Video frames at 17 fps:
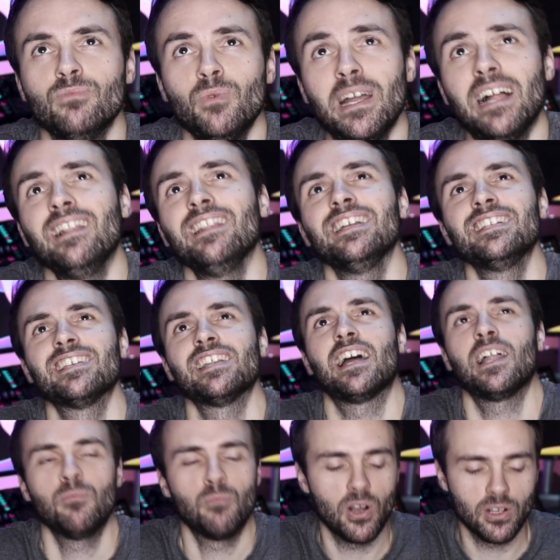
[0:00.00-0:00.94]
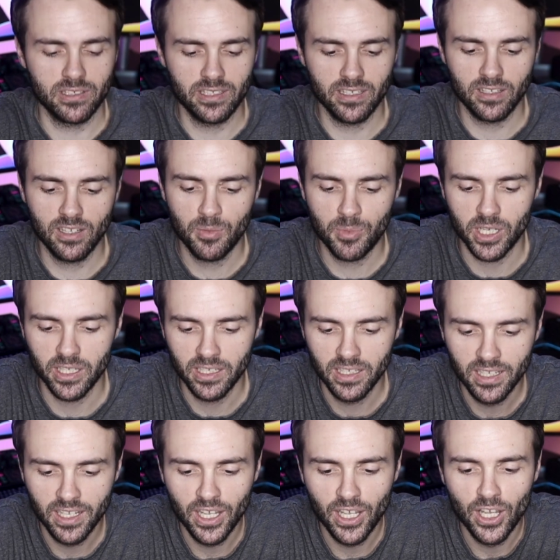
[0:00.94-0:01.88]
It's an unboxing. Come
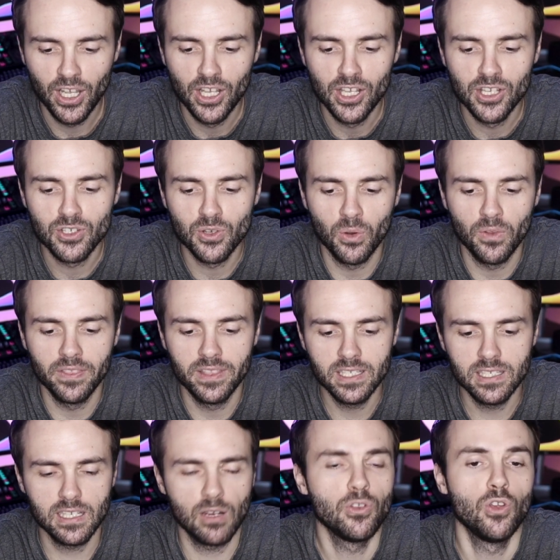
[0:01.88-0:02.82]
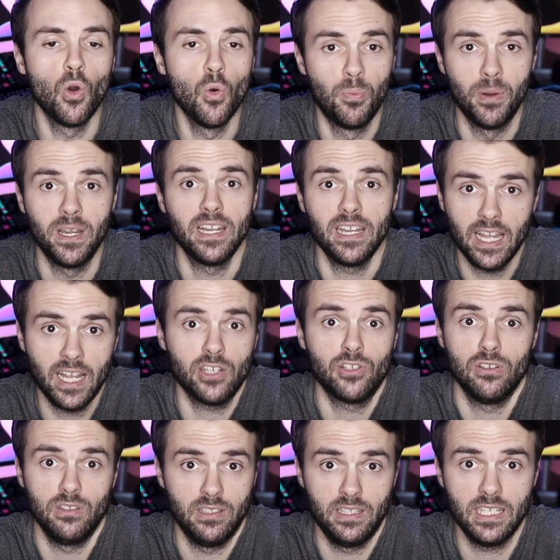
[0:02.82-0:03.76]
on. So this is how you open it.
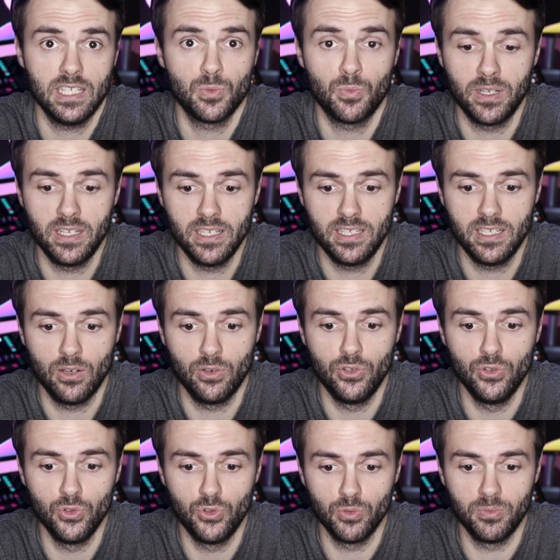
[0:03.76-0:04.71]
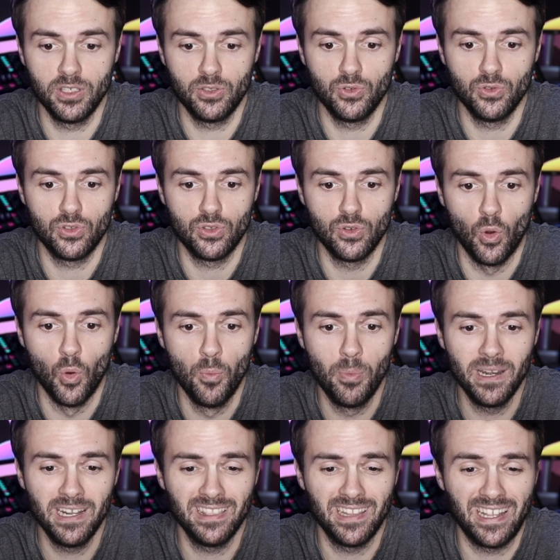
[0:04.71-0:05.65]
Actually, that's what they say on YouTube, that you
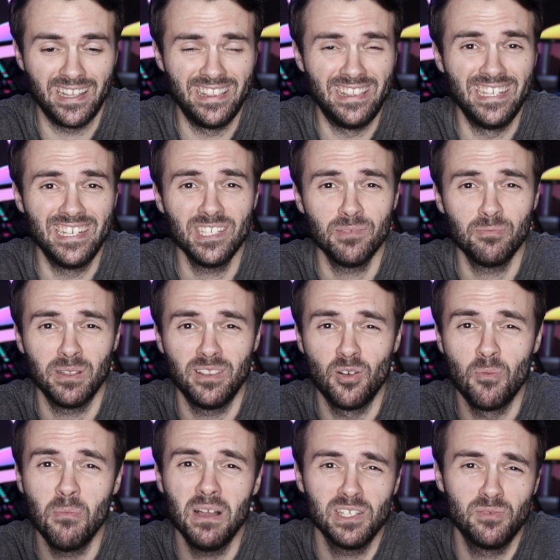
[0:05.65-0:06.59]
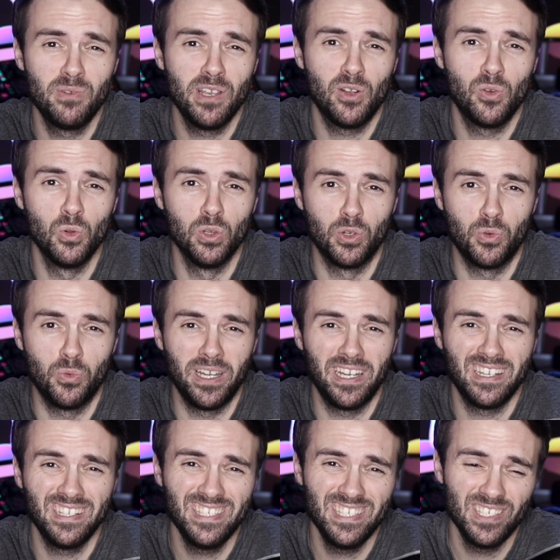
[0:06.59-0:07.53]
open it like this, but there must be a cooler way
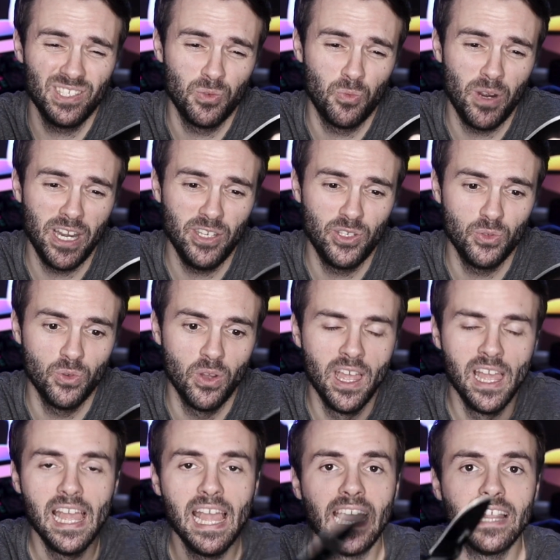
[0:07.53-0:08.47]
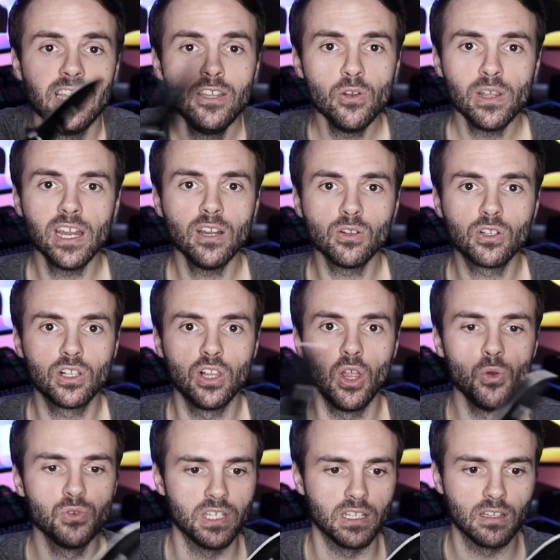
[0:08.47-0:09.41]
because this is way too... And then you cannot
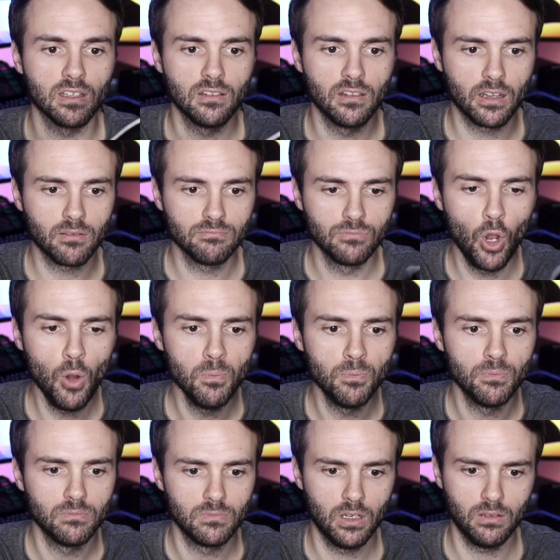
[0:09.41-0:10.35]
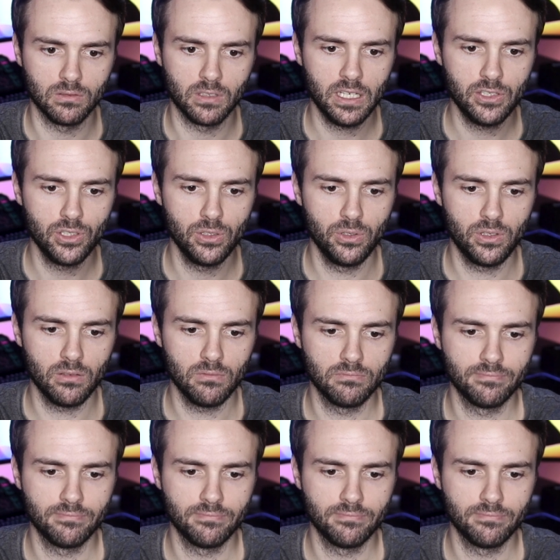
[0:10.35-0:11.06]
close it. Like, nope. Oh, actually...